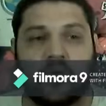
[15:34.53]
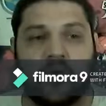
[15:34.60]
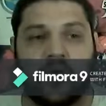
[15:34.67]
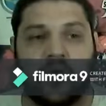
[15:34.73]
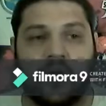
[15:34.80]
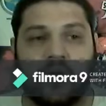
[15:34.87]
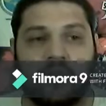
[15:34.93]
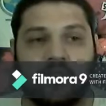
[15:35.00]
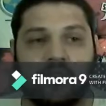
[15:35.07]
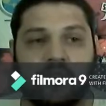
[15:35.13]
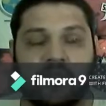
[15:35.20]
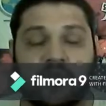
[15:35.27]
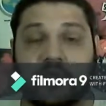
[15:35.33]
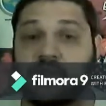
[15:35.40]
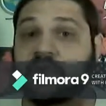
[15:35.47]

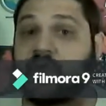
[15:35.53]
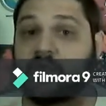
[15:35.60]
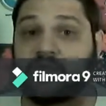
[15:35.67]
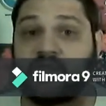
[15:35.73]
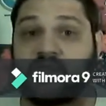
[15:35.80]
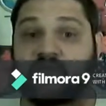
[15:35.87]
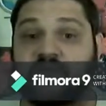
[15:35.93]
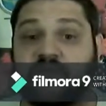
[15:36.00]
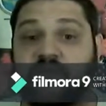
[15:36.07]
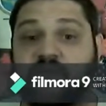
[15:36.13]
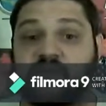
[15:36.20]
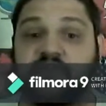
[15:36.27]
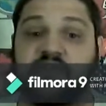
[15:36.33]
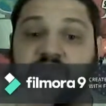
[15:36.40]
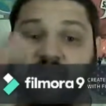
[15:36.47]
You can take the test
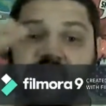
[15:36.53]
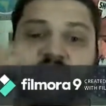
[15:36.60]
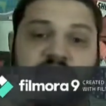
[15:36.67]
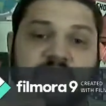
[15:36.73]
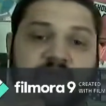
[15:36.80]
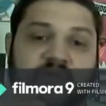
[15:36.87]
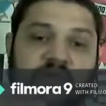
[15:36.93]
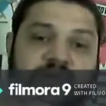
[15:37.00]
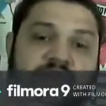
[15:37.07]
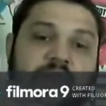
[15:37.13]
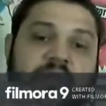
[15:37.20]
first and see what you missed,